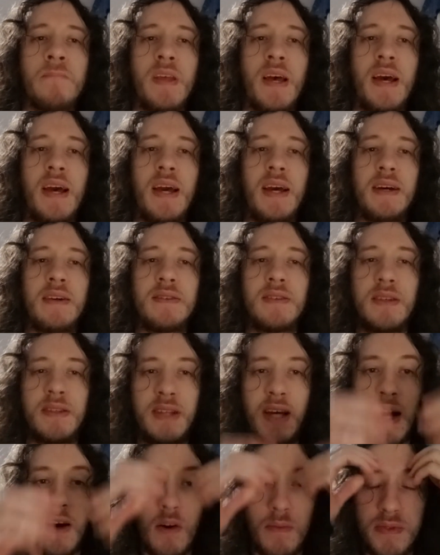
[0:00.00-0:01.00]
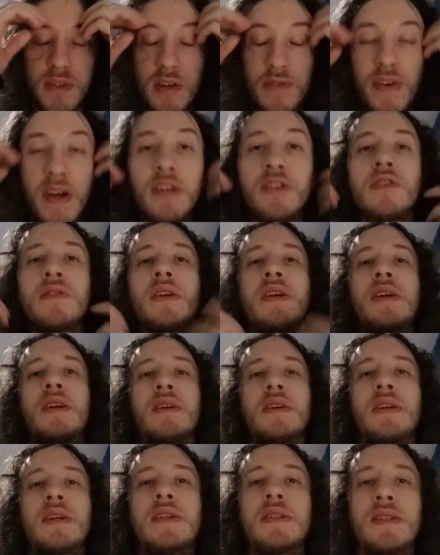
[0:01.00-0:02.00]
And the observation here
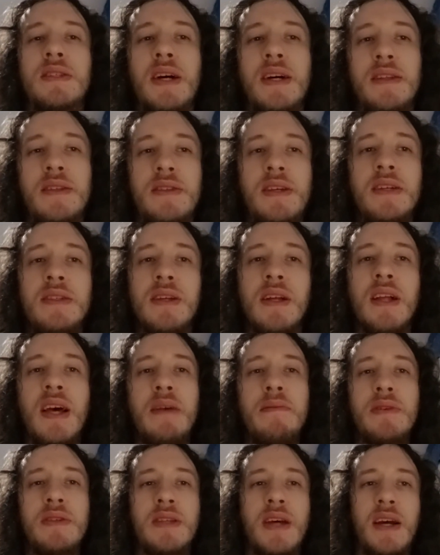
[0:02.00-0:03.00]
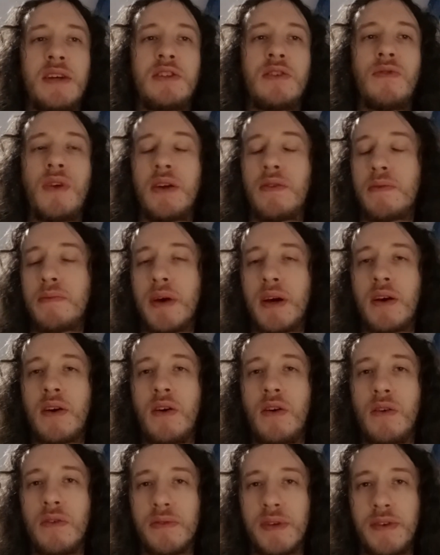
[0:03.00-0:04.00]
is that this claim is actually what we might
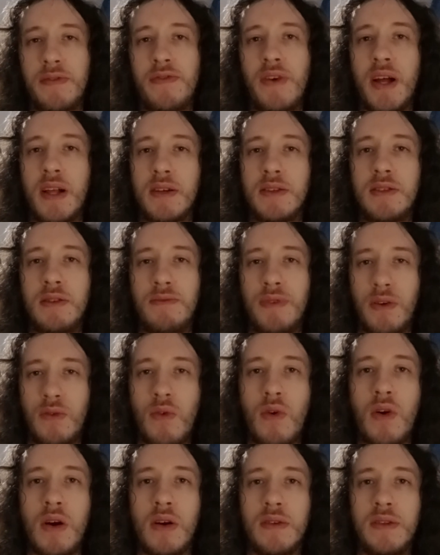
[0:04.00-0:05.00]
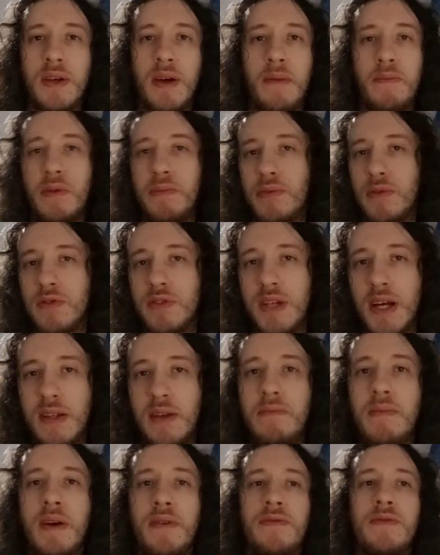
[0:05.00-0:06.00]
call the fallacy of equality. I proposed that in
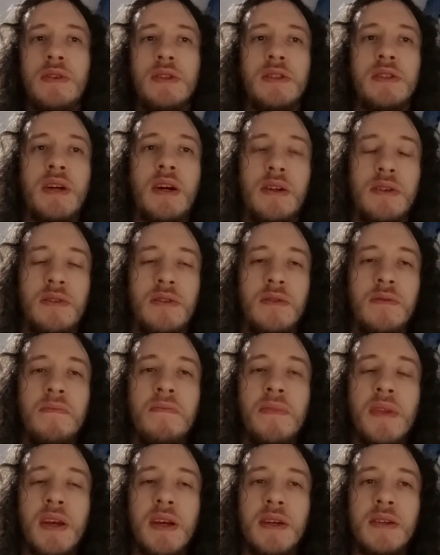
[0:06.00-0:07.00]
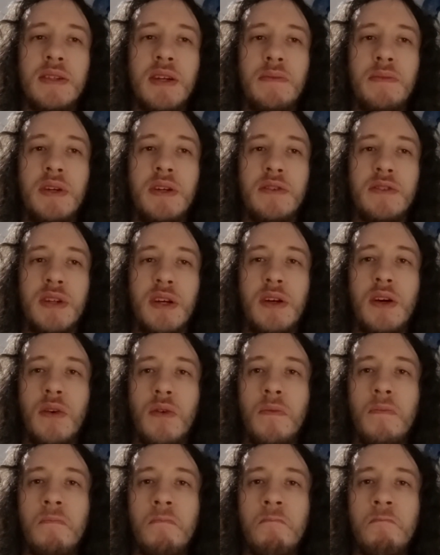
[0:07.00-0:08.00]
my first article some years ago.
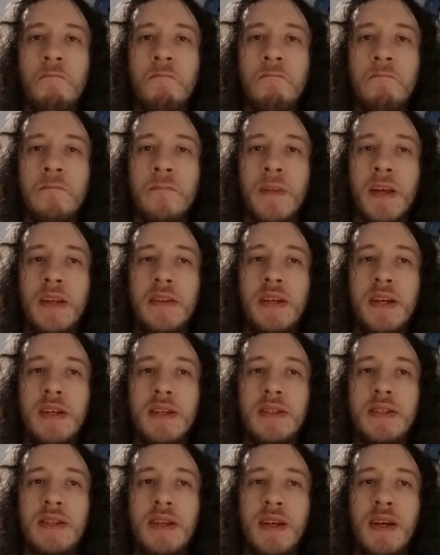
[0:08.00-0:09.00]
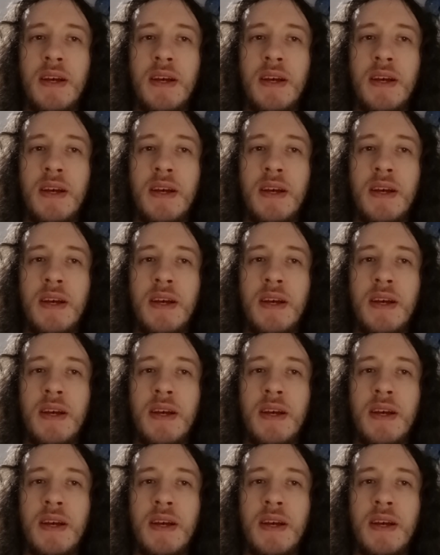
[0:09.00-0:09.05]
This